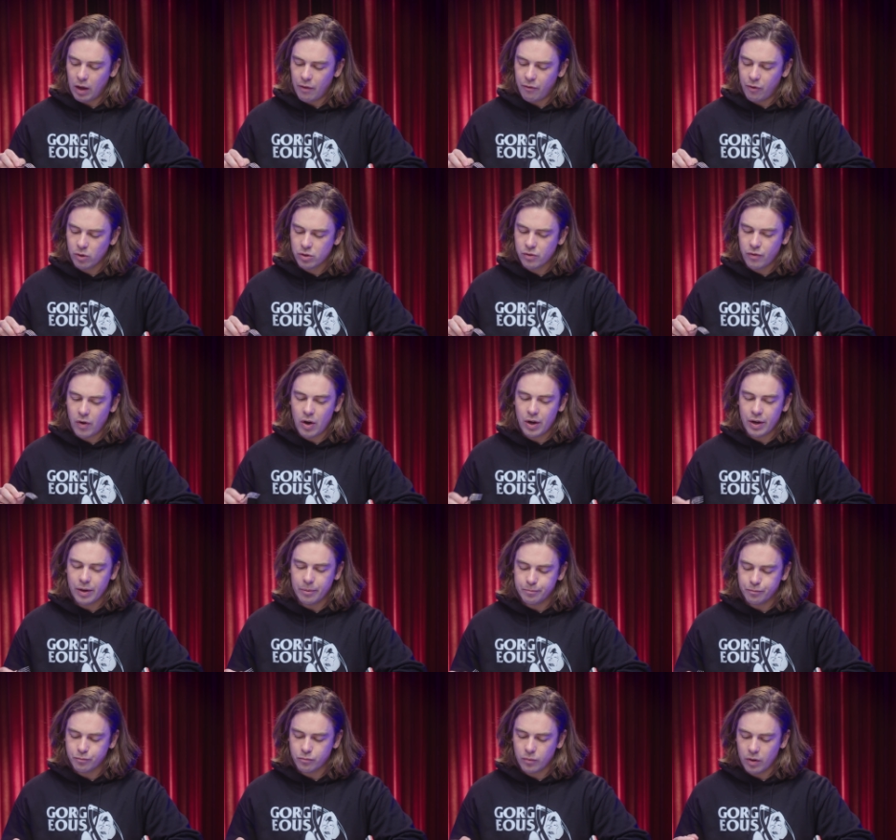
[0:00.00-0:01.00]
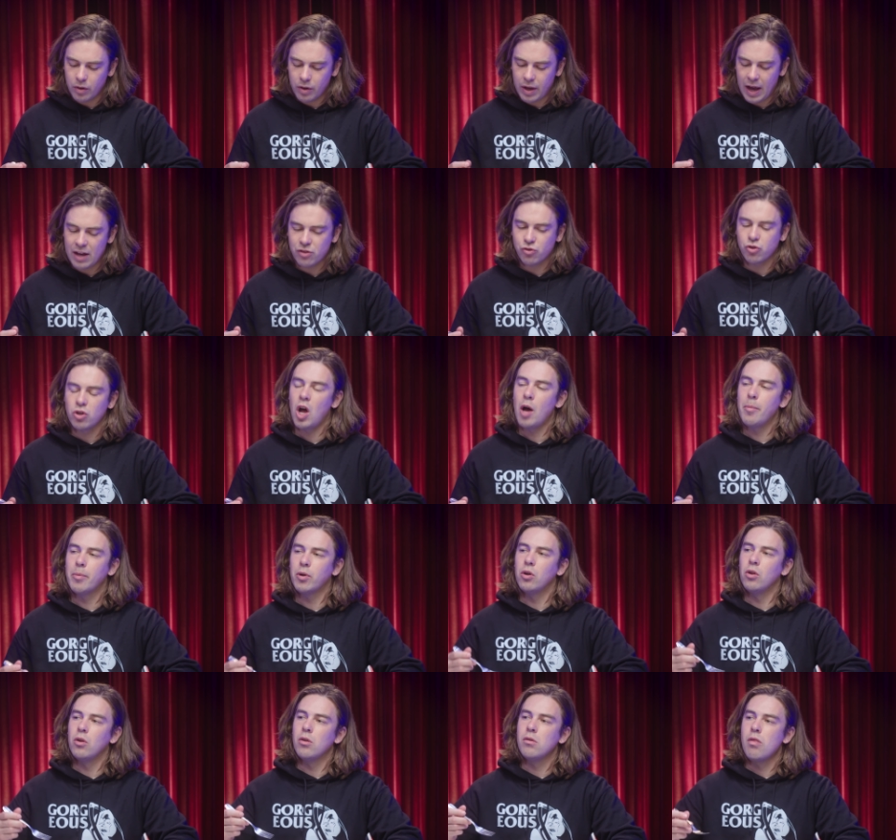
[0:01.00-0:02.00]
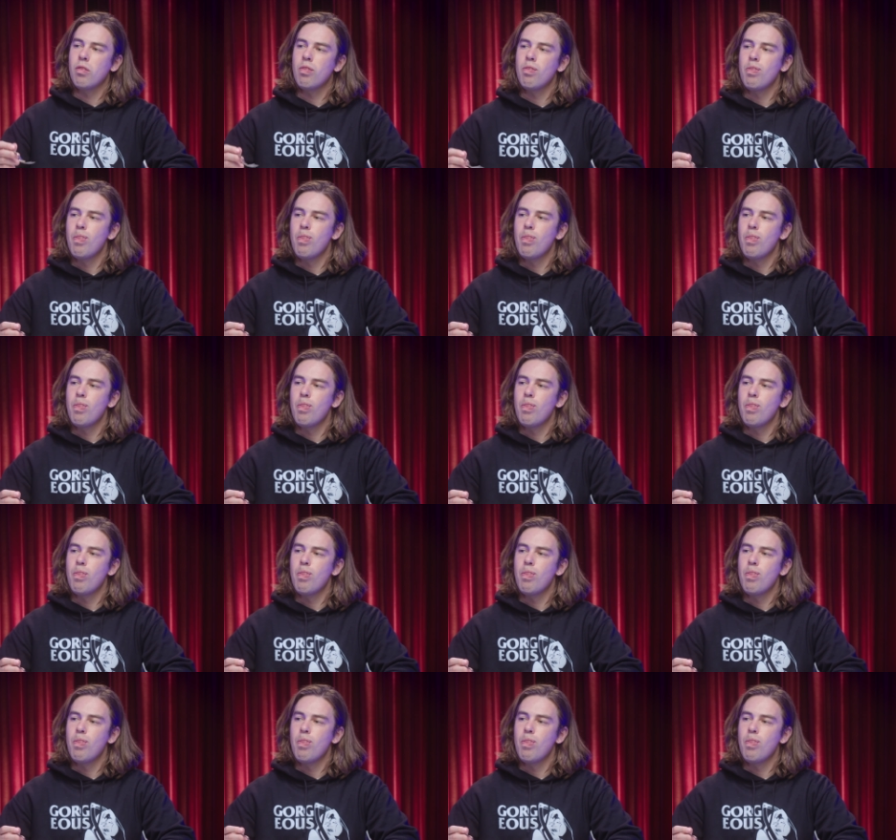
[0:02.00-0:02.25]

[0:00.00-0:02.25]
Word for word: It feels very gastronomical.